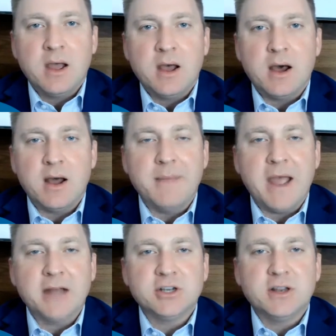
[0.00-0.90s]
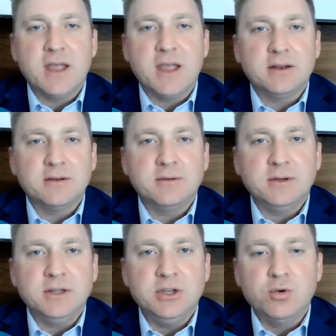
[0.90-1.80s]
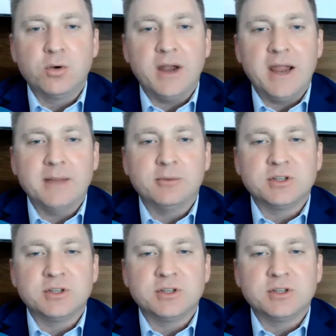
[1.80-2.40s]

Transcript: Imagine that you were able